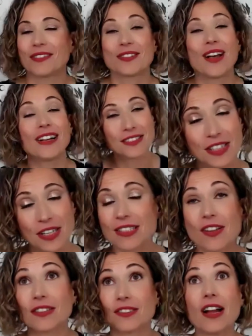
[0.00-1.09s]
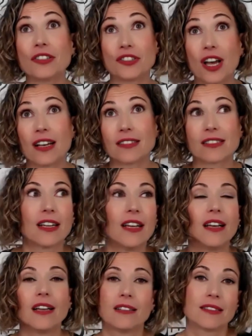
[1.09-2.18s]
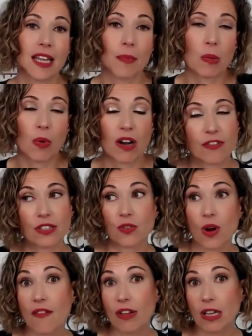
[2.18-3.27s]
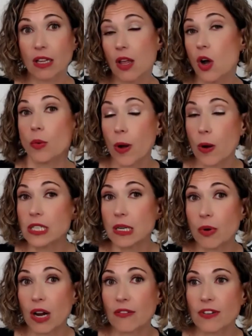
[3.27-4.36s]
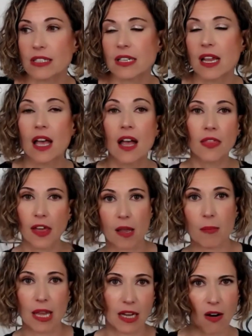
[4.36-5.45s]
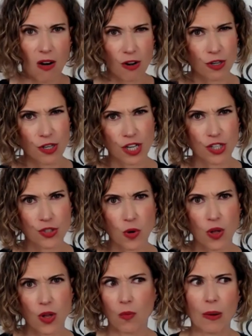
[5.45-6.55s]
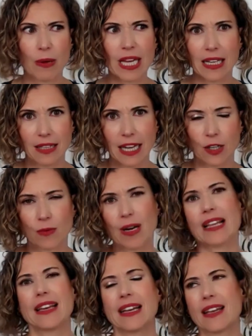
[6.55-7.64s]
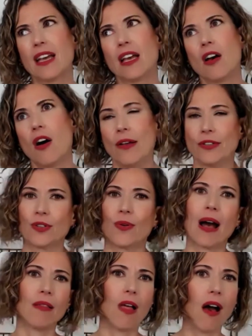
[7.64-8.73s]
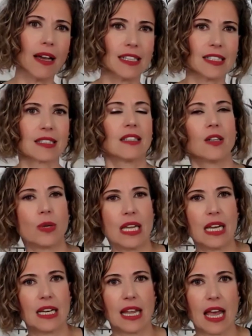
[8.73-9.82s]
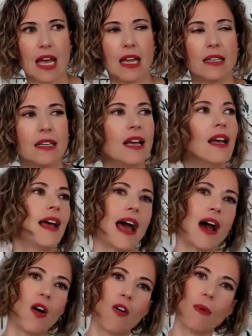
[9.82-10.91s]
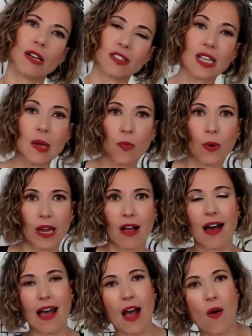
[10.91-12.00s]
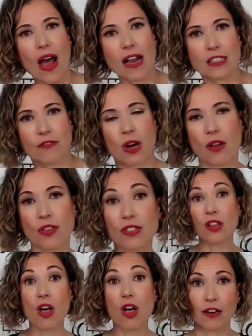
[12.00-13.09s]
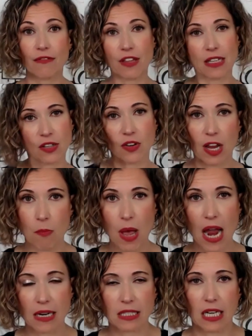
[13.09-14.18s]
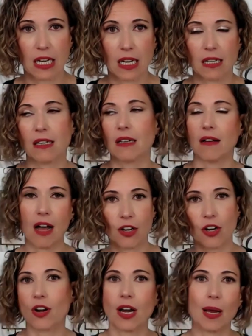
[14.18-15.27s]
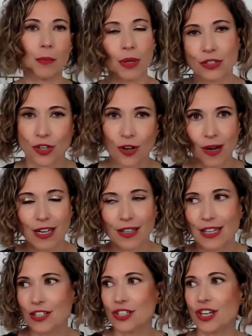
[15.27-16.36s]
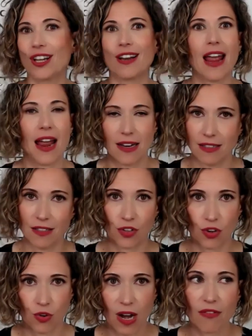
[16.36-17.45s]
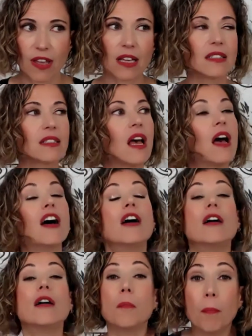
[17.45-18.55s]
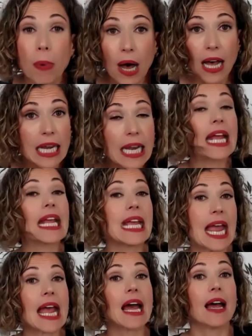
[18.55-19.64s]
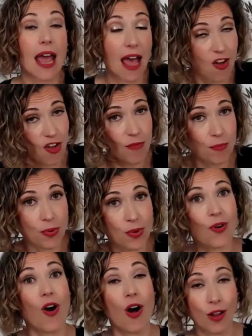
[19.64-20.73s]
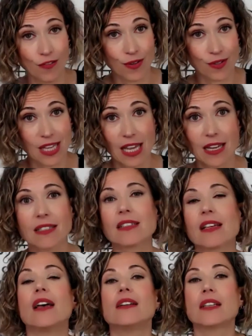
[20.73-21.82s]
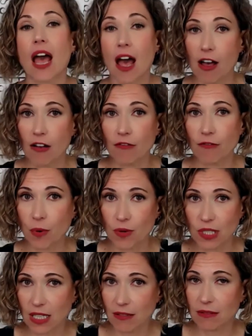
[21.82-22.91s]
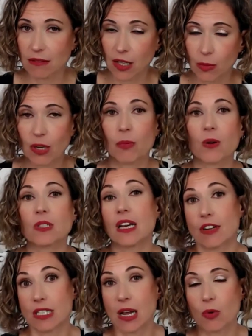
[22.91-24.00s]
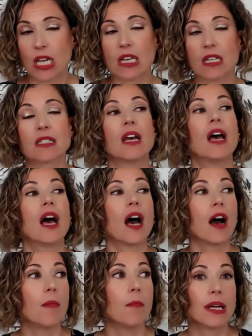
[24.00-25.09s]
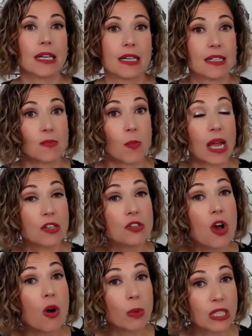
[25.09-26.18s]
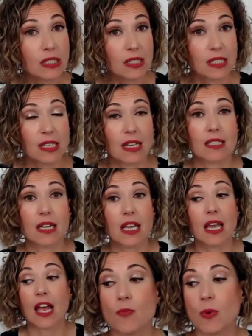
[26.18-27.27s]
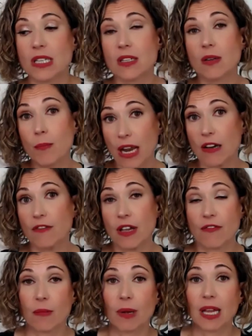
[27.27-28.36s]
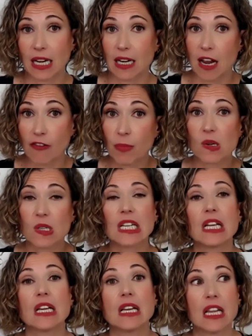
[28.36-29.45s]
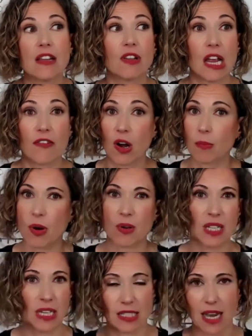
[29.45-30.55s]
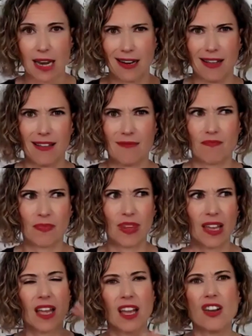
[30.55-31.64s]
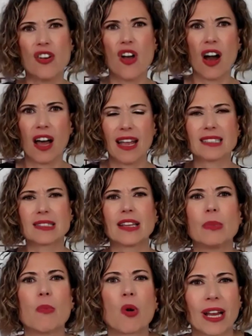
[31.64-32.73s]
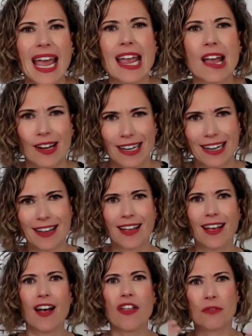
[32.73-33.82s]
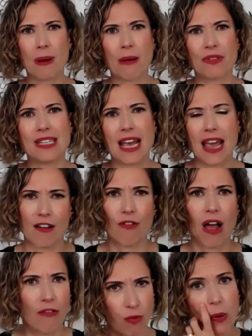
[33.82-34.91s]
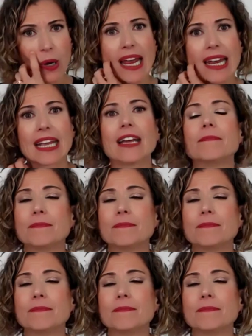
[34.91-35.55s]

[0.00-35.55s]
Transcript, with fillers: there's lots of it's not it's not just skipping breakfast or having a low protein breakfast that can make it harder to control what we eat later, right? Like also how long it is until we eat again, how much sleep we got, how active we are. There's a lot of things that are impacting hunger and blood regulation and cravings, but it can help all of those things to have protein, a little bit of protein every time we eat. Uh, but it is by no means a necessity. And we still benefit from getting enough protein, even if our protein is kind of not, it's a little bit more chaotic throughout the day of, of when. Gotcha.